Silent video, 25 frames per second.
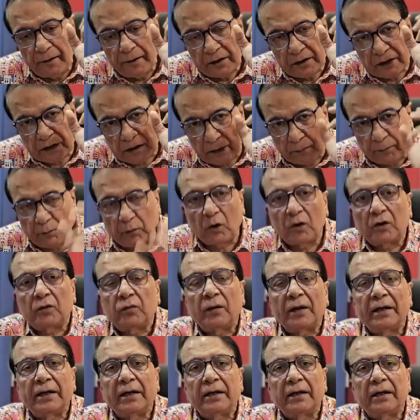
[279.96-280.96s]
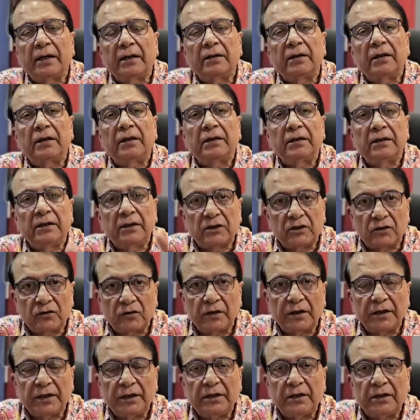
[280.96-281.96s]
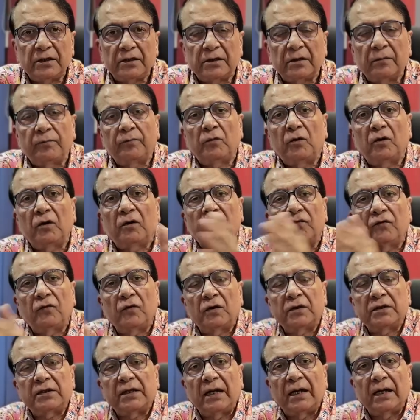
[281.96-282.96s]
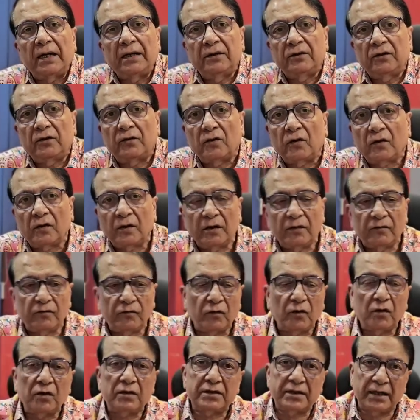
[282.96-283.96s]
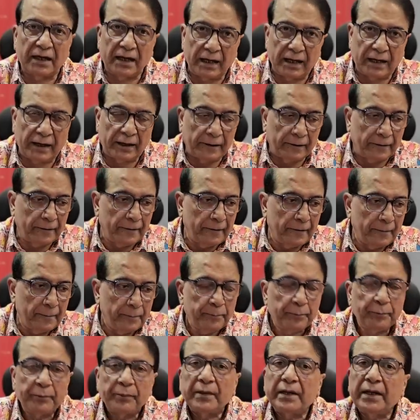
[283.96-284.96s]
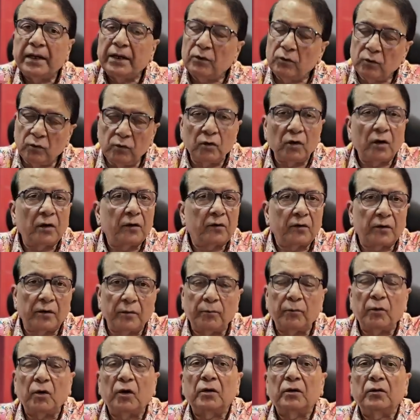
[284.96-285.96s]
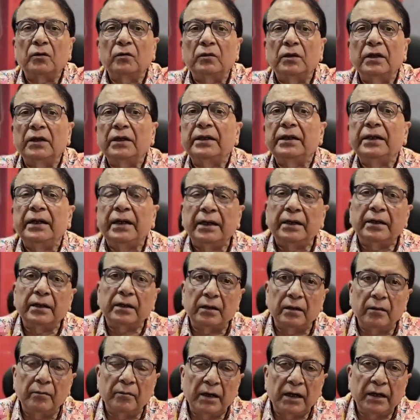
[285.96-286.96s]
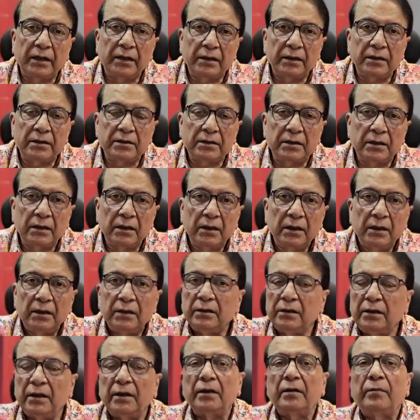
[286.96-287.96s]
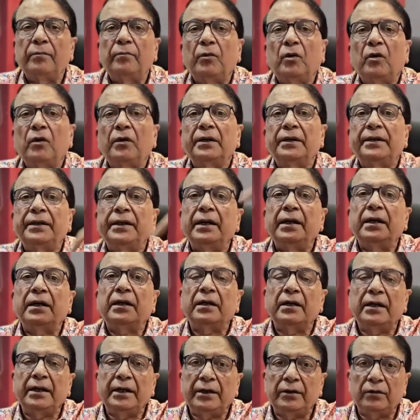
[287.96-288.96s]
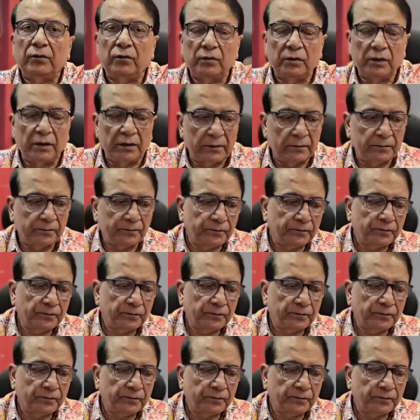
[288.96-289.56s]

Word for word: support one another, the strategic support force and the rocket force and they do not report to the theater commanders. They report directly to the